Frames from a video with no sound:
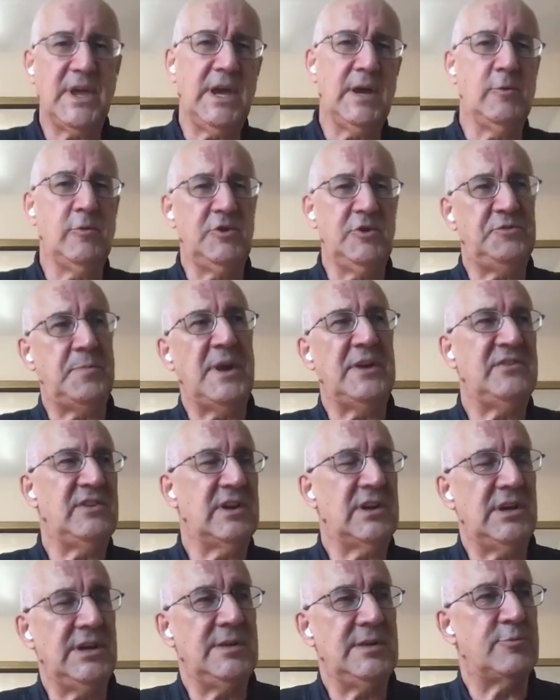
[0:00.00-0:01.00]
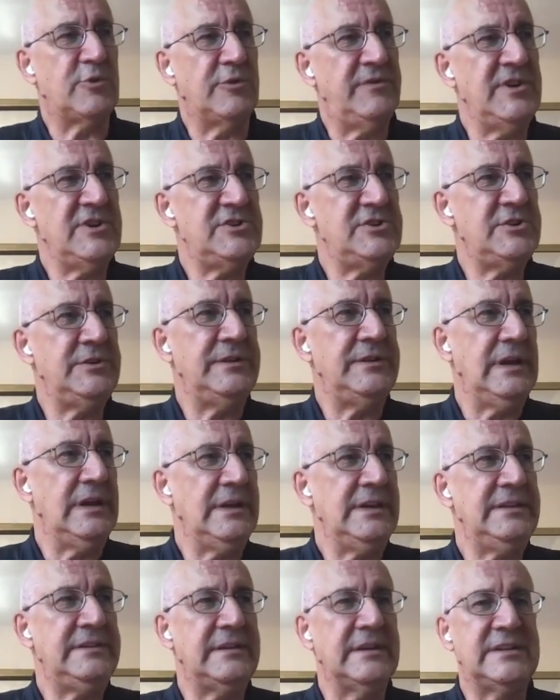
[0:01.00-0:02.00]
It was basically provision,
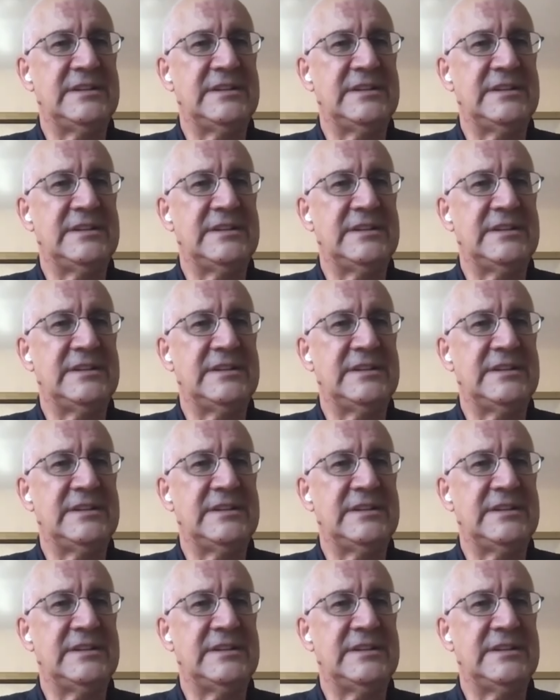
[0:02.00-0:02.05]
delete,